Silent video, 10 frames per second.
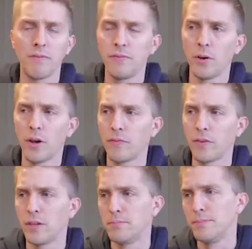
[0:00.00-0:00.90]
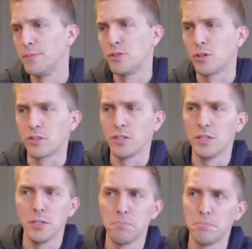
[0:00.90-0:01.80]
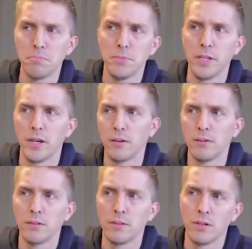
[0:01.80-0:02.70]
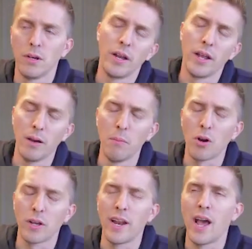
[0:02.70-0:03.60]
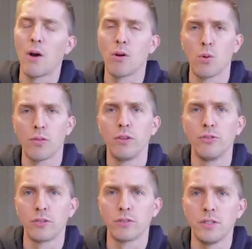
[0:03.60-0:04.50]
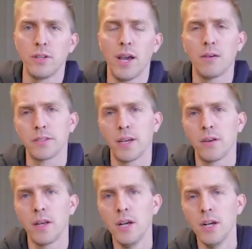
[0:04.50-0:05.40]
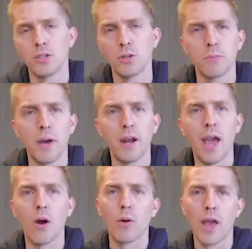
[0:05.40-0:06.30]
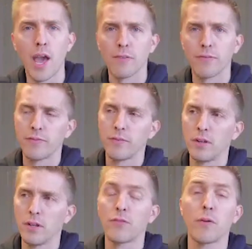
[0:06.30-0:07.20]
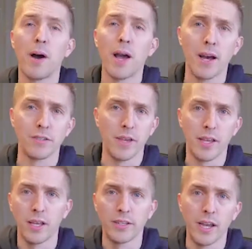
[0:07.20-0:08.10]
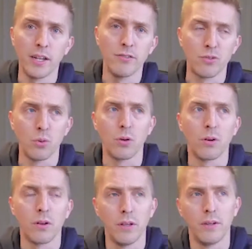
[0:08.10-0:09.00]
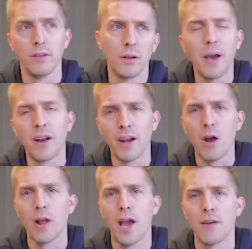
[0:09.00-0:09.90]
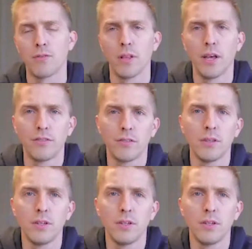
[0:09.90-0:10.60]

Philadelphia, New Jersey, a market an hour north of New Jersey, Allentown. So it's about an hour and a half. Like from my house, I can get to any store in about an hour and a half or less.